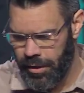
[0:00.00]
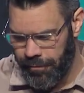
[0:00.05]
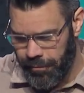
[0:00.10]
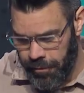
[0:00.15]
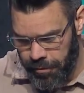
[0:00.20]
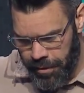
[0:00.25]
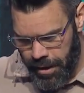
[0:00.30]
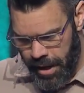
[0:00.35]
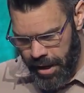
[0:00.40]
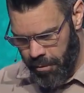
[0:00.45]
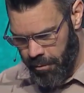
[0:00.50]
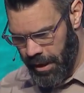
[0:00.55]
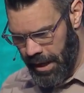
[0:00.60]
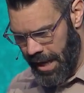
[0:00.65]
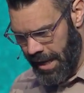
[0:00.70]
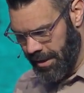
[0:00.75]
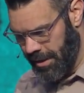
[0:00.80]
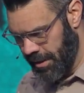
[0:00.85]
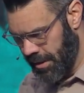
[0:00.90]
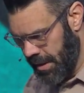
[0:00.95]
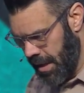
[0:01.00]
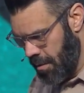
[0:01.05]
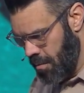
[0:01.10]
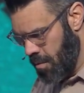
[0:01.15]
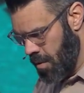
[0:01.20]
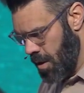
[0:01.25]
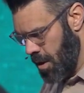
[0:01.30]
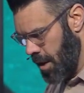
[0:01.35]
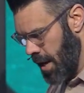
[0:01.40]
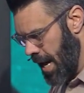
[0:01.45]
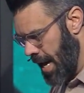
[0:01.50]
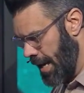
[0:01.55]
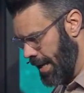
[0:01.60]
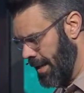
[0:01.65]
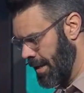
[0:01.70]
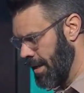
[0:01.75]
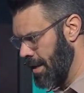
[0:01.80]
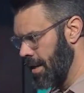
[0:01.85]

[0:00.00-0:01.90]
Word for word: If you're there, we like to say word at